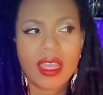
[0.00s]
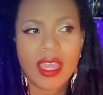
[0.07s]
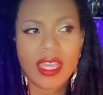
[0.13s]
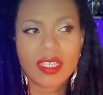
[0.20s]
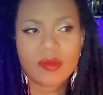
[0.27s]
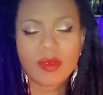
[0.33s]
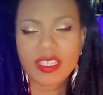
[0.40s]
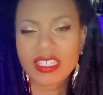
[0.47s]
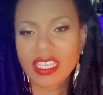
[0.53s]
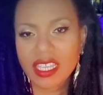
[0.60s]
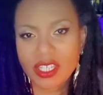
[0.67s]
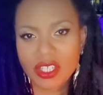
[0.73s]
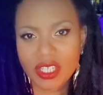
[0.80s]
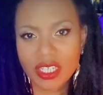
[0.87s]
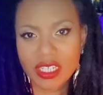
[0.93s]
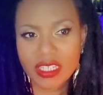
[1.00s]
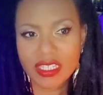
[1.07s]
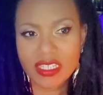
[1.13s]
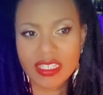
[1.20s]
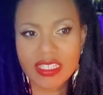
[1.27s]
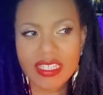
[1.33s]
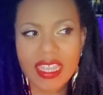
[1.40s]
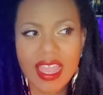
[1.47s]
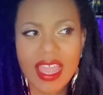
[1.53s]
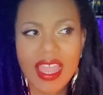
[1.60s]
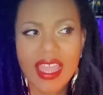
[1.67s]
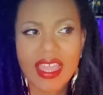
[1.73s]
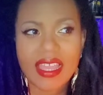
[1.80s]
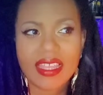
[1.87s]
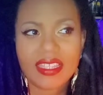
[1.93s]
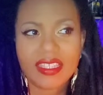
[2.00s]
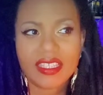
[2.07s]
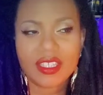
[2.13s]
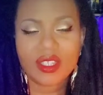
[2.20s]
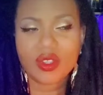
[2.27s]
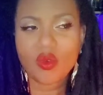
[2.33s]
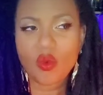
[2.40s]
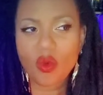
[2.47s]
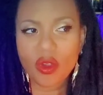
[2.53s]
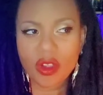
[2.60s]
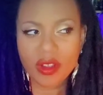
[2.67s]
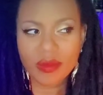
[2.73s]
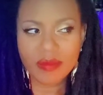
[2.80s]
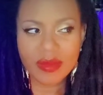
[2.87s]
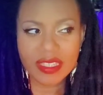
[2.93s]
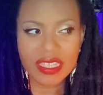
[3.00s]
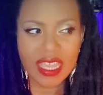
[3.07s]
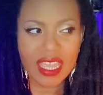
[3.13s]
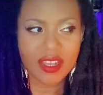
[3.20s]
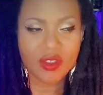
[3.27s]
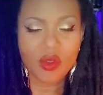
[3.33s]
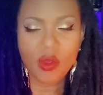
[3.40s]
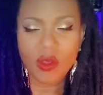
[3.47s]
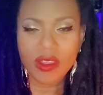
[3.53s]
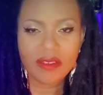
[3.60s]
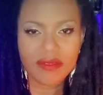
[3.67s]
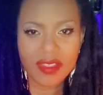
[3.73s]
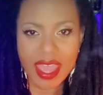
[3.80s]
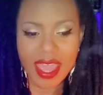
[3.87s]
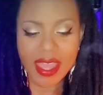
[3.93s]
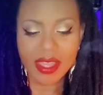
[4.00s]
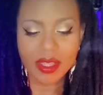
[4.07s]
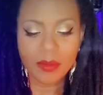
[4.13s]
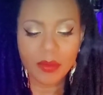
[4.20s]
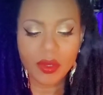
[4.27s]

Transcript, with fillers: expectations and norms and all of that.